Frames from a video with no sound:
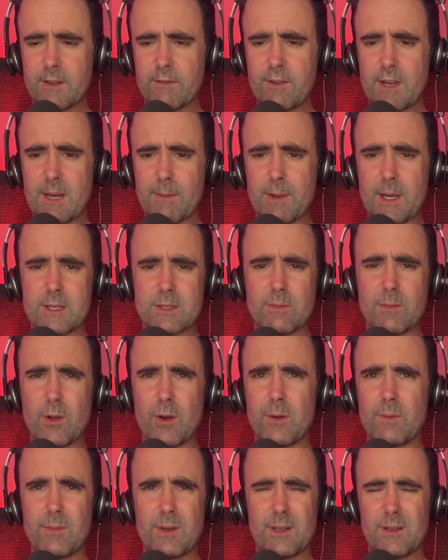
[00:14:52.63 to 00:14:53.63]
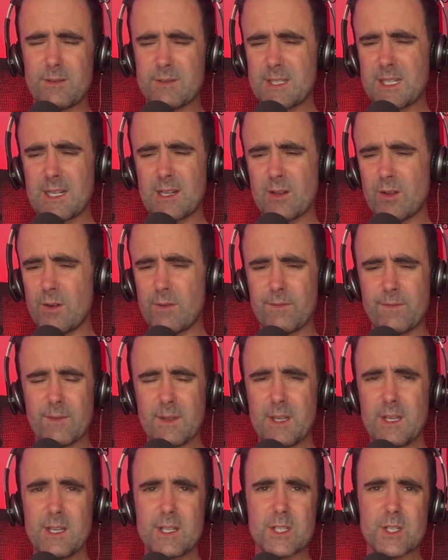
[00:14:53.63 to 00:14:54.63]
Fair play to him. I've seen a lot of
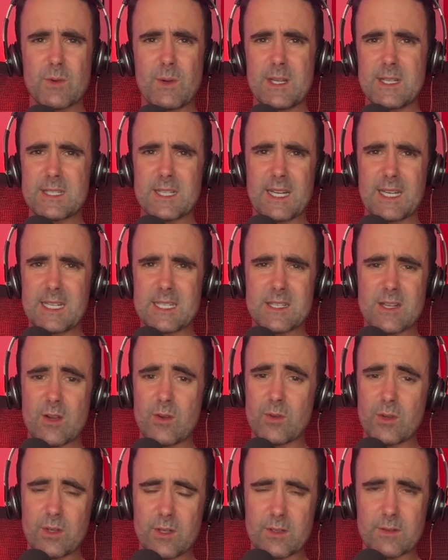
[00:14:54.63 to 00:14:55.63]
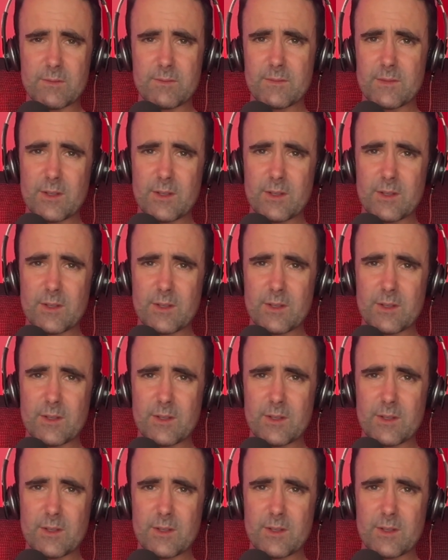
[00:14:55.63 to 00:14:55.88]
tweets saying he's no good.